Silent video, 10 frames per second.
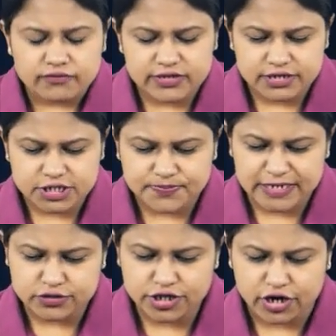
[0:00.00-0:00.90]
With
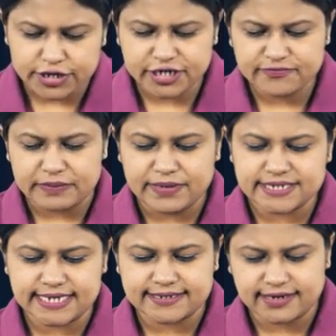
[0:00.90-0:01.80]
respect to the audit of
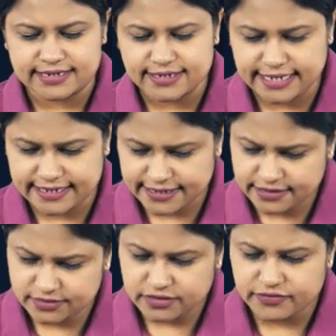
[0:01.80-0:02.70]
public sector
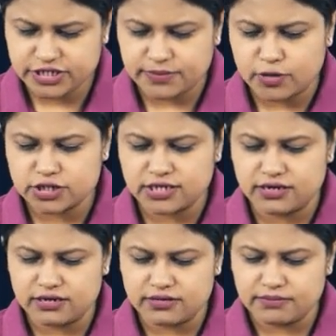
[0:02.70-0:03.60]
undertaking, which among
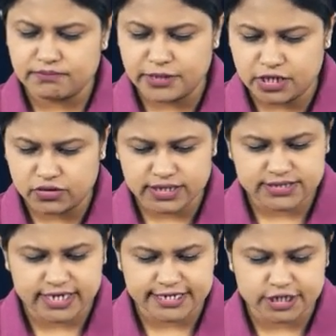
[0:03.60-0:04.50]
the below
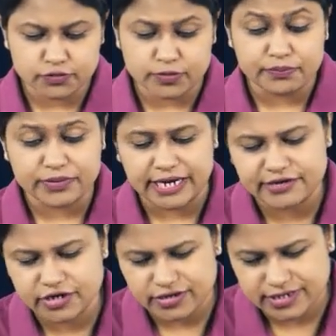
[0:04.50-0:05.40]
is related to
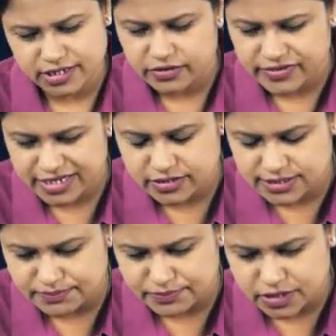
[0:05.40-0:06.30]
proprietary audit? A very
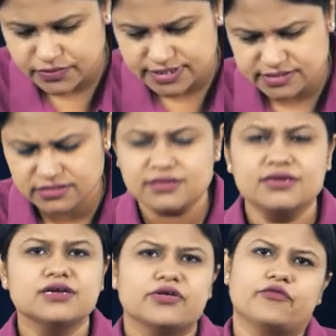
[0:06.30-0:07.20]
simple question.
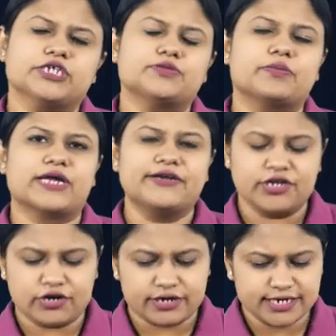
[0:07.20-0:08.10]
What is
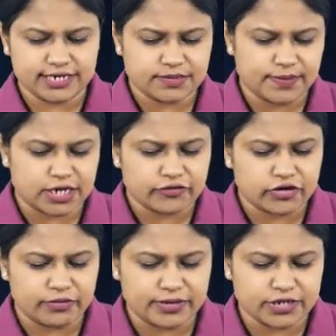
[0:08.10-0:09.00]
proprietary audit? As a part of
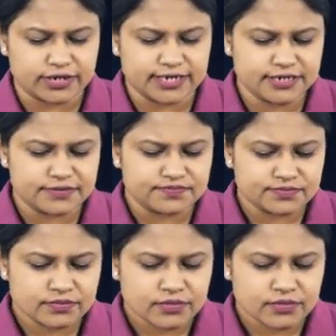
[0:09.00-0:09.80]
government audit,